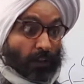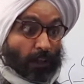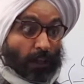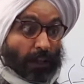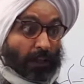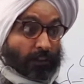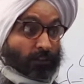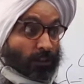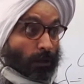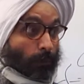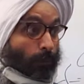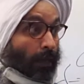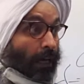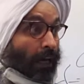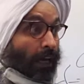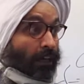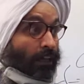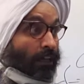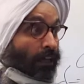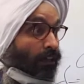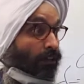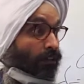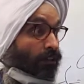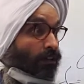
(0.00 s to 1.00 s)
It's a bad
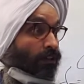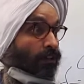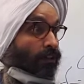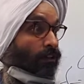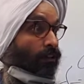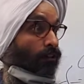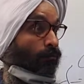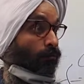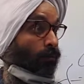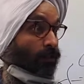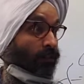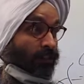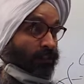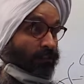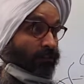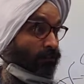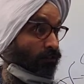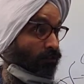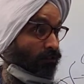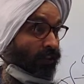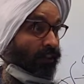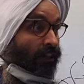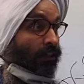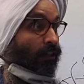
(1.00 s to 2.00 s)
idea, but
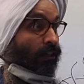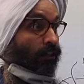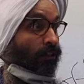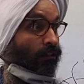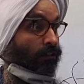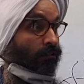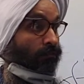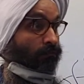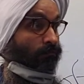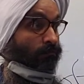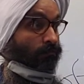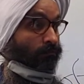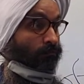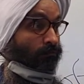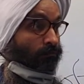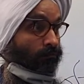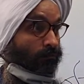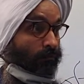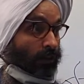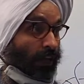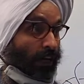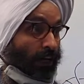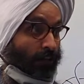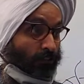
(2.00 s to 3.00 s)
it's there.
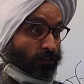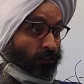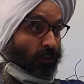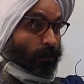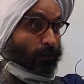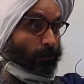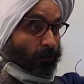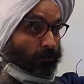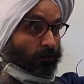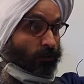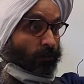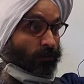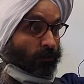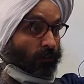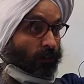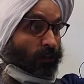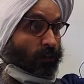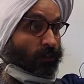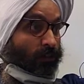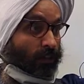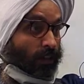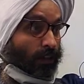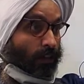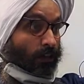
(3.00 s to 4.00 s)
Hands up if you've
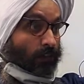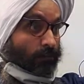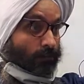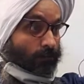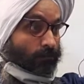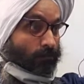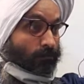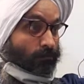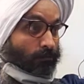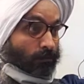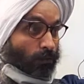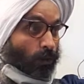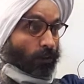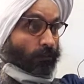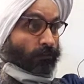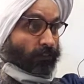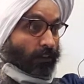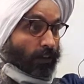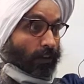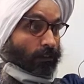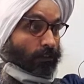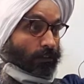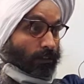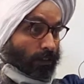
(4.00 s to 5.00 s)
heard that or
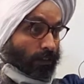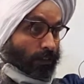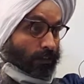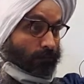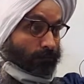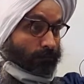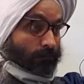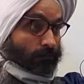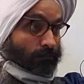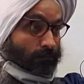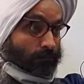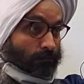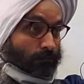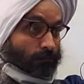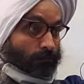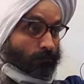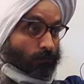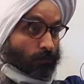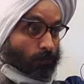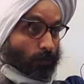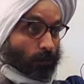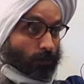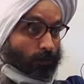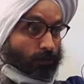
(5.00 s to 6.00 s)
felt that.
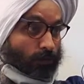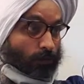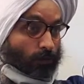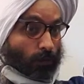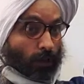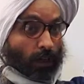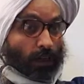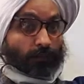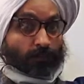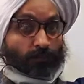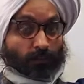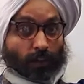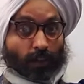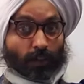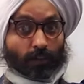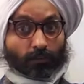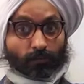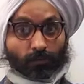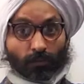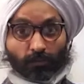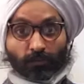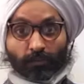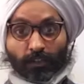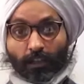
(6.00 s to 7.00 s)
What your wife does
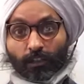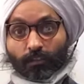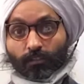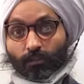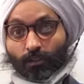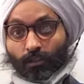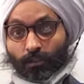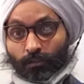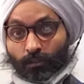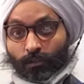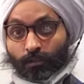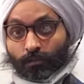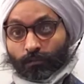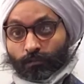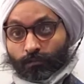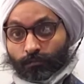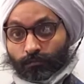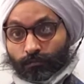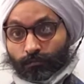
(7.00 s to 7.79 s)
reflects on you.